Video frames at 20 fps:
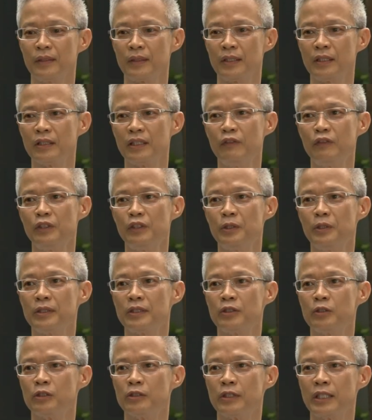Now, if
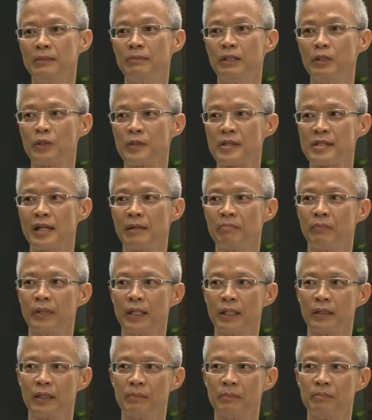you're able to step
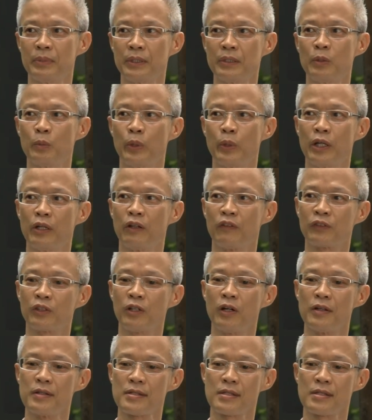back and be aware of
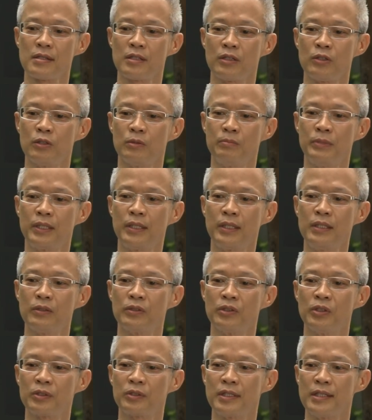thoughts, you begin to
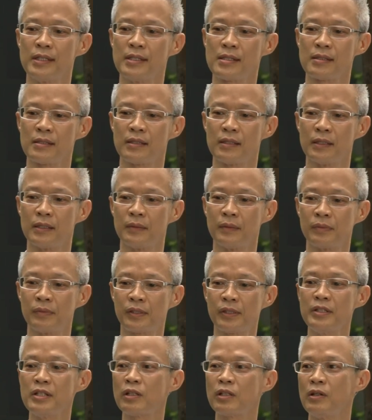notice
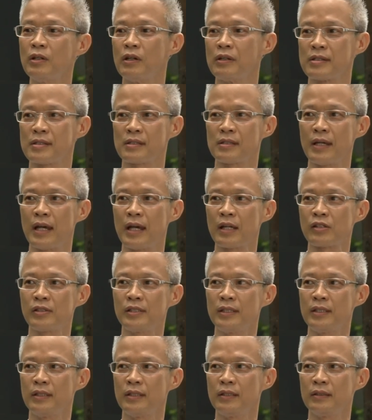certain thoughts
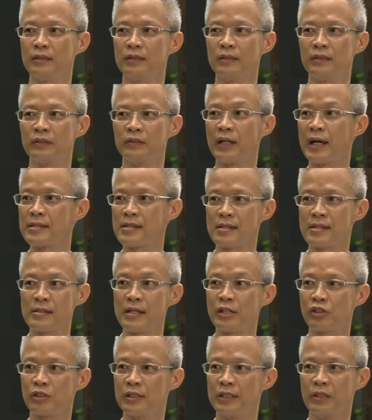actually arises
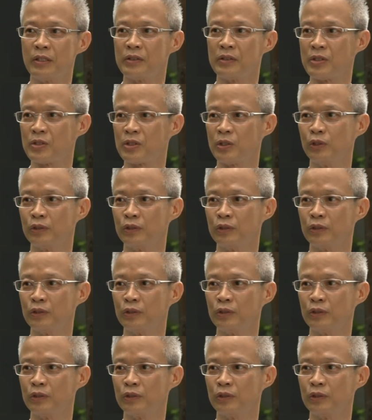naturally on its